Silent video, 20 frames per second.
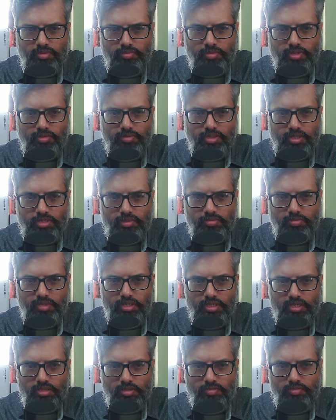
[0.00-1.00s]
Mbps
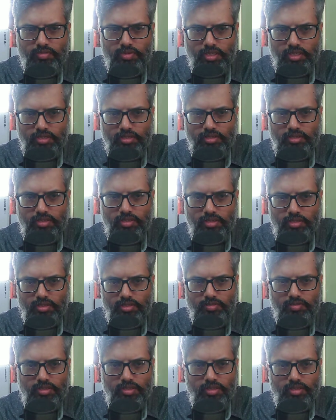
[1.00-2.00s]
speed in 5G
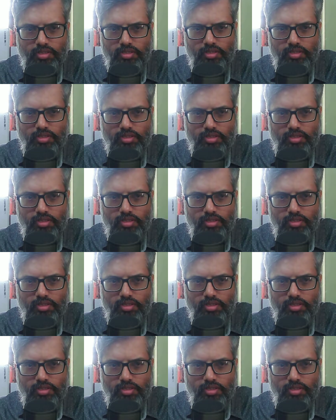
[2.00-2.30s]
network.